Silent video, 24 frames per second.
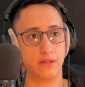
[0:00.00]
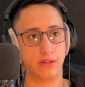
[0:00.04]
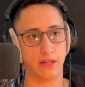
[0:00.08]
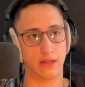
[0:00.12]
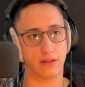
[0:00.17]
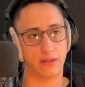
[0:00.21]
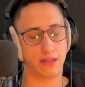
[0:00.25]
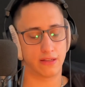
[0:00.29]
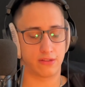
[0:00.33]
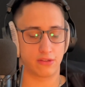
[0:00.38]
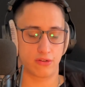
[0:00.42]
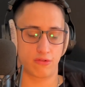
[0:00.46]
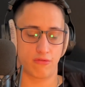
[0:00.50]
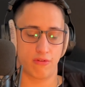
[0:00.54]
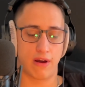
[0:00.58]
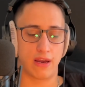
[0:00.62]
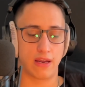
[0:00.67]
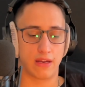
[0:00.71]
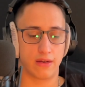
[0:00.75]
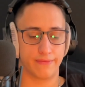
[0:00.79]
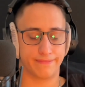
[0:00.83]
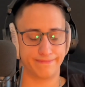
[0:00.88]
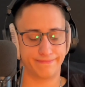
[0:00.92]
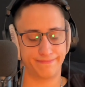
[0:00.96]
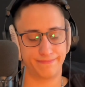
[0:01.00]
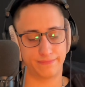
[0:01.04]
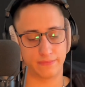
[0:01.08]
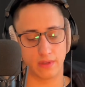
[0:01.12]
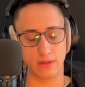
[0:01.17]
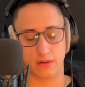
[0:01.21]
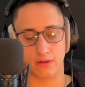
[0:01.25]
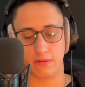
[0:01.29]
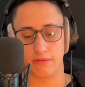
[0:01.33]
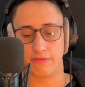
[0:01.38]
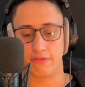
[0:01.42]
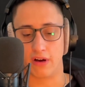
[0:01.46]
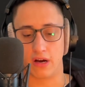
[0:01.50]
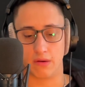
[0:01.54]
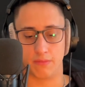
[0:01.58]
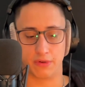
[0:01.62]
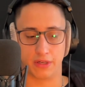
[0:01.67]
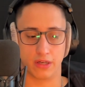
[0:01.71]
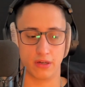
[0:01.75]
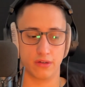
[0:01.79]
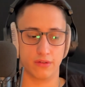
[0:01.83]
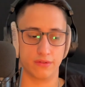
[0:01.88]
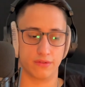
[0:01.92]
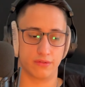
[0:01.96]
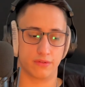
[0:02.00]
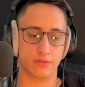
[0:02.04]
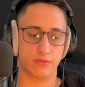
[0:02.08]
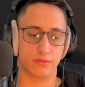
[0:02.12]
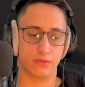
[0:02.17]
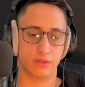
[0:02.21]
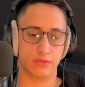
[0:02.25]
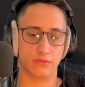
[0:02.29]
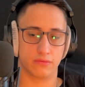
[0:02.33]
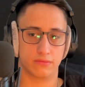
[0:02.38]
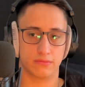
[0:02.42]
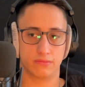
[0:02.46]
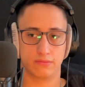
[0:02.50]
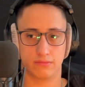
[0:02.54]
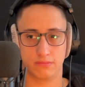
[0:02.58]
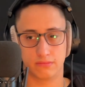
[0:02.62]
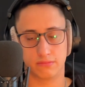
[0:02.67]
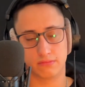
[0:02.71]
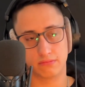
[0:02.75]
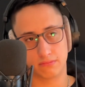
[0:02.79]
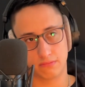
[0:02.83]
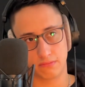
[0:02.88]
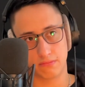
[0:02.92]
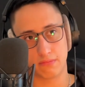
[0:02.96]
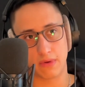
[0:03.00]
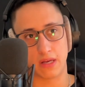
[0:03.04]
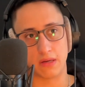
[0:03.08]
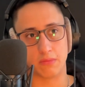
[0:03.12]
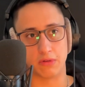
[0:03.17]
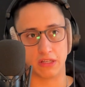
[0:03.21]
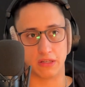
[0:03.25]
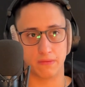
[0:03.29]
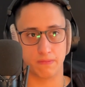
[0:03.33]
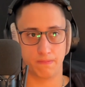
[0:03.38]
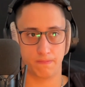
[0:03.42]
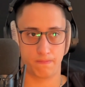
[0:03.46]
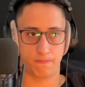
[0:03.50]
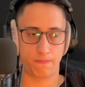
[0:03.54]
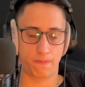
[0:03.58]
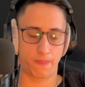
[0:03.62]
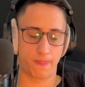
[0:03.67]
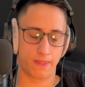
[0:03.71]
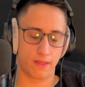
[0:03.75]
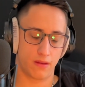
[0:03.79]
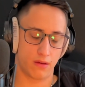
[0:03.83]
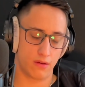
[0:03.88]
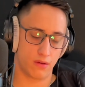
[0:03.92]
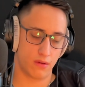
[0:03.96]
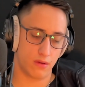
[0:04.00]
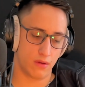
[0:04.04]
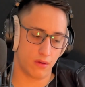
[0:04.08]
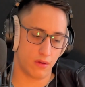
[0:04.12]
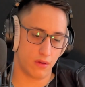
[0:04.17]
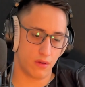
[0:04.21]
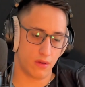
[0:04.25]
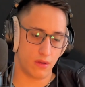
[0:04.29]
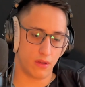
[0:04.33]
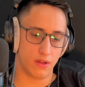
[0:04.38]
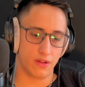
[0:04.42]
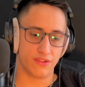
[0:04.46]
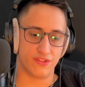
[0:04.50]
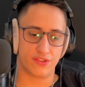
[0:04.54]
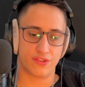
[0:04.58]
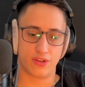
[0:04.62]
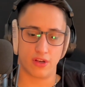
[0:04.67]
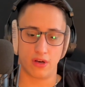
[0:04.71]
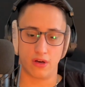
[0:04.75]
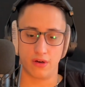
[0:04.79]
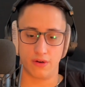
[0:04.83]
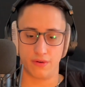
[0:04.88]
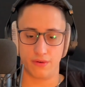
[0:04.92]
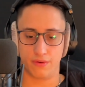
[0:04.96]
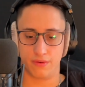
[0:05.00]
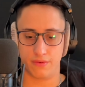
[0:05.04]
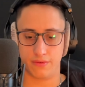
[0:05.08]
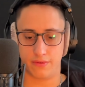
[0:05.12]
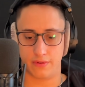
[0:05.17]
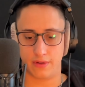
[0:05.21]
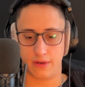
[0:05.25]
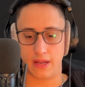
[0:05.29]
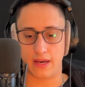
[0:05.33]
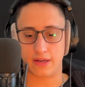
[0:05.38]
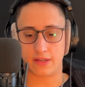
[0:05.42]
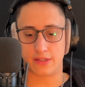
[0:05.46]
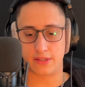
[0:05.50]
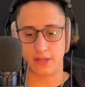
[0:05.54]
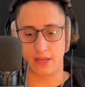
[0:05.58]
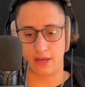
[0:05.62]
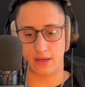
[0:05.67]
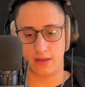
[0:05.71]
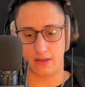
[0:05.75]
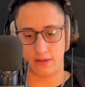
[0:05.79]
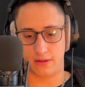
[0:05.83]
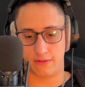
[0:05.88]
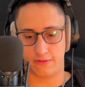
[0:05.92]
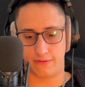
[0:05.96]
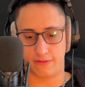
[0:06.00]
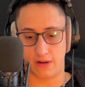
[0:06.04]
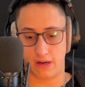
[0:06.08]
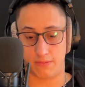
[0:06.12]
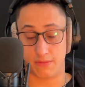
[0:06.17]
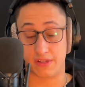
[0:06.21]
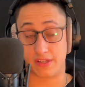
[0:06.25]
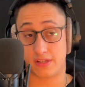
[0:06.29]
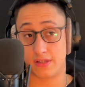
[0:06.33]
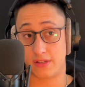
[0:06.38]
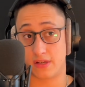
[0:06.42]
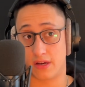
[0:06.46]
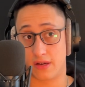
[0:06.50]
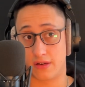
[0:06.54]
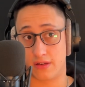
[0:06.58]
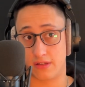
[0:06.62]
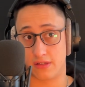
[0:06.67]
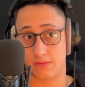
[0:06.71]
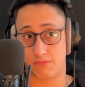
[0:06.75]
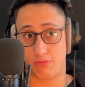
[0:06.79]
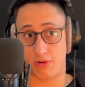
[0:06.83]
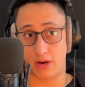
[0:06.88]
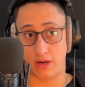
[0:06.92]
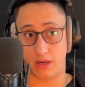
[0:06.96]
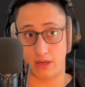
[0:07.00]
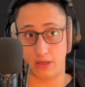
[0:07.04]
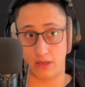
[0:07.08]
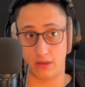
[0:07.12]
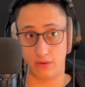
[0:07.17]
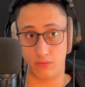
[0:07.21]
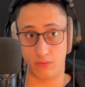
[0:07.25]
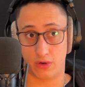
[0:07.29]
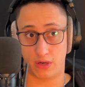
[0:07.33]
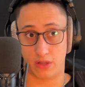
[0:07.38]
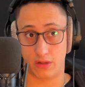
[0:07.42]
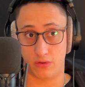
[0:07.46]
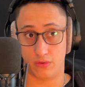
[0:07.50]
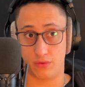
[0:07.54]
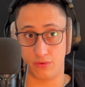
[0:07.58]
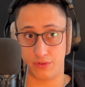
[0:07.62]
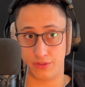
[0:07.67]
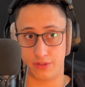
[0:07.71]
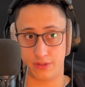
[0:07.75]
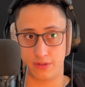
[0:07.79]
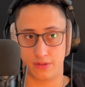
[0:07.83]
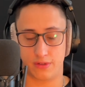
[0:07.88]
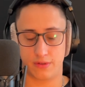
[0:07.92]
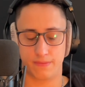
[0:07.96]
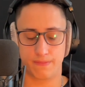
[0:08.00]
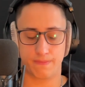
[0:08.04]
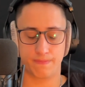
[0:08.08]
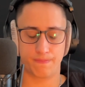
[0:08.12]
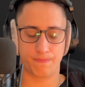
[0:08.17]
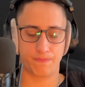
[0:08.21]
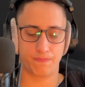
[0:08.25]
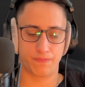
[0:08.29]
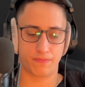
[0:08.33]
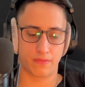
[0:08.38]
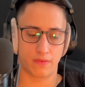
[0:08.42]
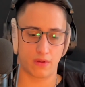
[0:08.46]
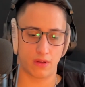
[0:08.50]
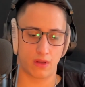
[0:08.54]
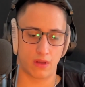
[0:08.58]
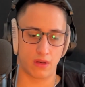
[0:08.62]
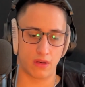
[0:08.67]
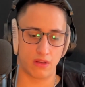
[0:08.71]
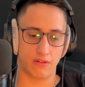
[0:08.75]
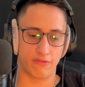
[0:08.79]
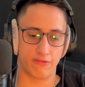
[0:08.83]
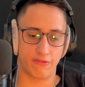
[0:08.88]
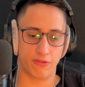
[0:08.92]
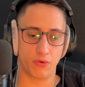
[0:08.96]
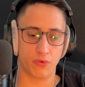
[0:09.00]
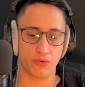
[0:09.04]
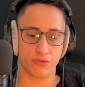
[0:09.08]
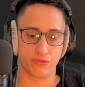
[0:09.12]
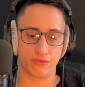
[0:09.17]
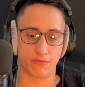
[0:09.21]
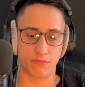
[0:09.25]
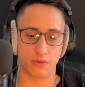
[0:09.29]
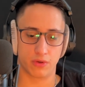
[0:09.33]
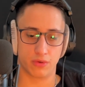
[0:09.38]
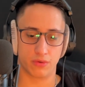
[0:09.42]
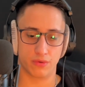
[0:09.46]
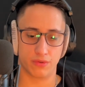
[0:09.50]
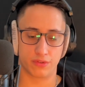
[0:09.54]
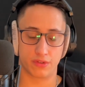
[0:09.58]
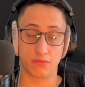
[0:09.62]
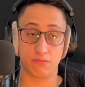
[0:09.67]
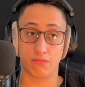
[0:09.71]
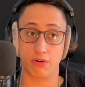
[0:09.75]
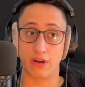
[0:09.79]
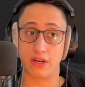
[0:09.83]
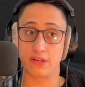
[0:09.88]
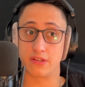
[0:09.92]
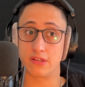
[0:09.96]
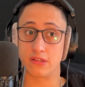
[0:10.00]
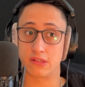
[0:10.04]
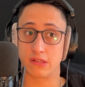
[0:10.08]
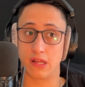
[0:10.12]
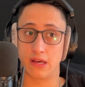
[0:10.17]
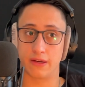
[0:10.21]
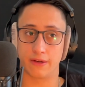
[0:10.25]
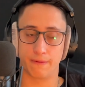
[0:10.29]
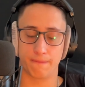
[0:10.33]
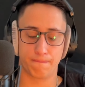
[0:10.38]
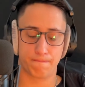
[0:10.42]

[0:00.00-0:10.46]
Like, that's great. And the farmer goes, well, maybe. And so the next day, the farmer's son is breaking in one of the horses, and he falls from the horse and breaks his leg.